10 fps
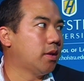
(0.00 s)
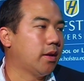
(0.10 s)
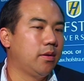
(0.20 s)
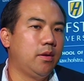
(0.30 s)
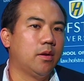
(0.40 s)

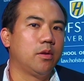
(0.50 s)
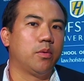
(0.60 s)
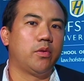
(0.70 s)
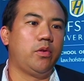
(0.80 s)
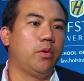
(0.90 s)
That, in other
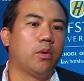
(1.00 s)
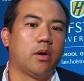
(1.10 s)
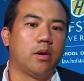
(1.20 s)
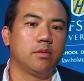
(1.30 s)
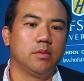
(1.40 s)
words,
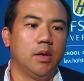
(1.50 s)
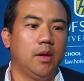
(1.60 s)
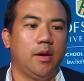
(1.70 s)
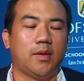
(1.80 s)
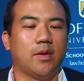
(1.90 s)

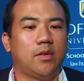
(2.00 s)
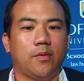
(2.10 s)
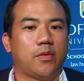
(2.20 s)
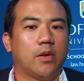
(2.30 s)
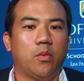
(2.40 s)
it's as if
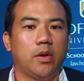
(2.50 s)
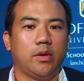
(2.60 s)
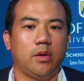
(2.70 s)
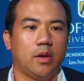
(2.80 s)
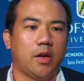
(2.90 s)

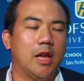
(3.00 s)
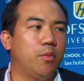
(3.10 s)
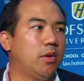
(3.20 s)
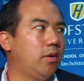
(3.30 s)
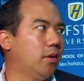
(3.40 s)
someone came
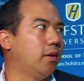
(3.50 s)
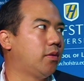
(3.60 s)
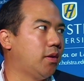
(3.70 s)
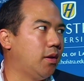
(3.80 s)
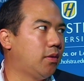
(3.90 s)
into the United
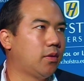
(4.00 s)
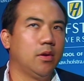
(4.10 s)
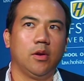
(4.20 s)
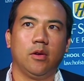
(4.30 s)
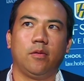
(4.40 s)
States,
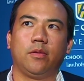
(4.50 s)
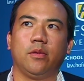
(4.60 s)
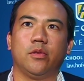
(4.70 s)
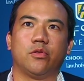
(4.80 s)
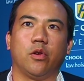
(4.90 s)

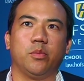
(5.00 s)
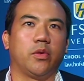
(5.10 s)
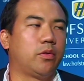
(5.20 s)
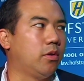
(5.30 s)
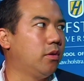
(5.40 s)
flew a drone
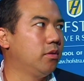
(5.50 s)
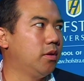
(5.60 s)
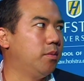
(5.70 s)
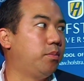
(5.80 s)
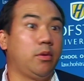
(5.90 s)
missile,
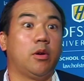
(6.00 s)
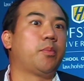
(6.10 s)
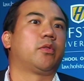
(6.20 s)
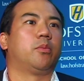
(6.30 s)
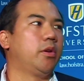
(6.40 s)
and blew
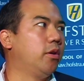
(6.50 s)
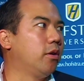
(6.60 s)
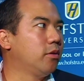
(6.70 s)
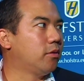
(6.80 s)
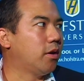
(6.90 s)
up someone
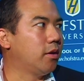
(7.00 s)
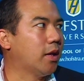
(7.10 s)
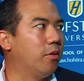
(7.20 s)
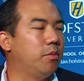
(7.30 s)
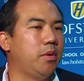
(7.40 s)
here,
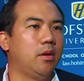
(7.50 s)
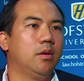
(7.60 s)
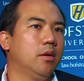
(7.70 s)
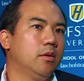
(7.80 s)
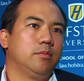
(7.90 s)
right?
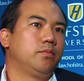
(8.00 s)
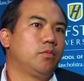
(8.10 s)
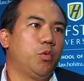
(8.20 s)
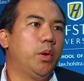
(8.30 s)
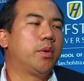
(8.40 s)

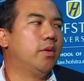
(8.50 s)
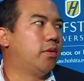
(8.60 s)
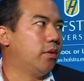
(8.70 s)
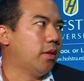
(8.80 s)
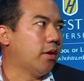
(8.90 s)
We would
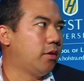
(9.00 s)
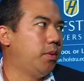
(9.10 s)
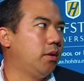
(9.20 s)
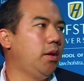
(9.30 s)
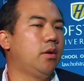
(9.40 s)
consider that to
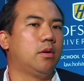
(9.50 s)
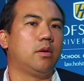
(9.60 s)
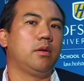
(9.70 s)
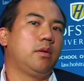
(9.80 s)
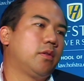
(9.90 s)
be
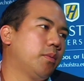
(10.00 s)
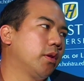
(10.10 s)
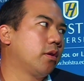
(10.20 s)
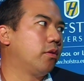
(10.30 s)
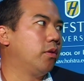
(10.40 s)
illegal, and some
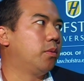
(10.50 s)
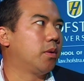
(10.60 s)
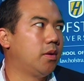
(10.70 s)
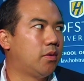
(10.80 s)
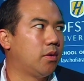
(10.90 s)
other countries would
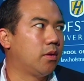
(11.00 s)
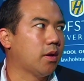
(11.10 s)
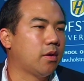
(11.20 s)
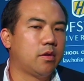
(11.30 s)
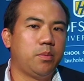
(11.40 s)
consider
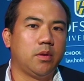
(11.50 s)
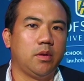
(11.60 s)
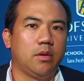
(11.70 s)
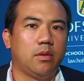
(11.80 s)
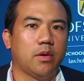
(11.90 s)
that to be
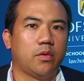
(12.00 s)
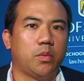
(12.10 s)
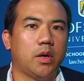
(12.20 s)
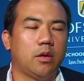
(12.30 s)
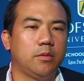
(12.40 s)
illegal as
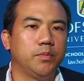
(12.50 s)
well.